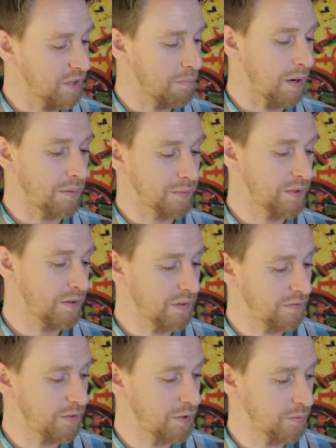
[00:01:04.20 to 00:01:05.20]
I bombed it on the
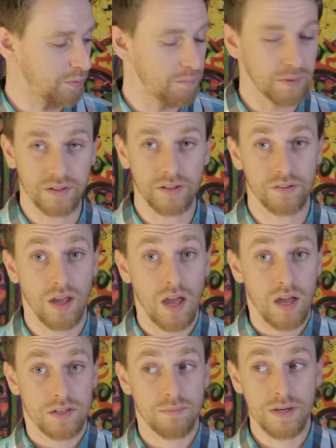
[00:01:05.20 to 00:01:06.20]
first one because,
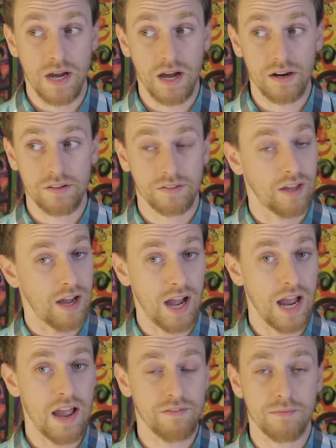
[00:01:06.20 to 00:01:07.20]
to be honest,
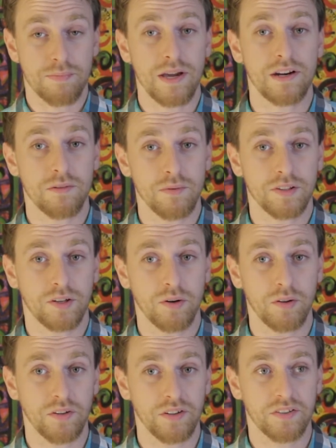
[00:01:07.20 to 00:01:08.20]
I haven't painted with
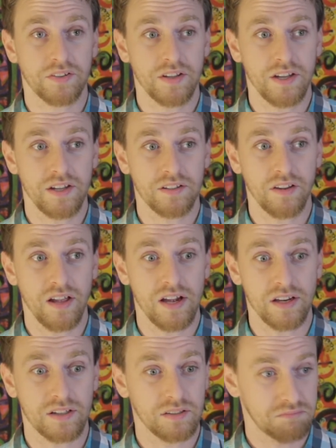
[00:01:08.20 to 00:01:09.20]
acrylics in
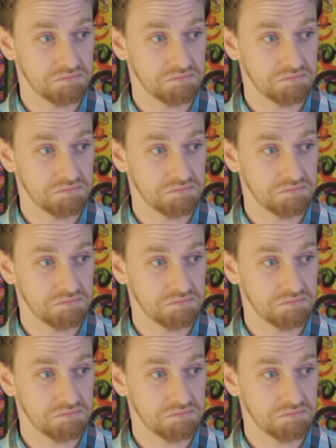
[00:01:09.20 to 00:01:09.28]
like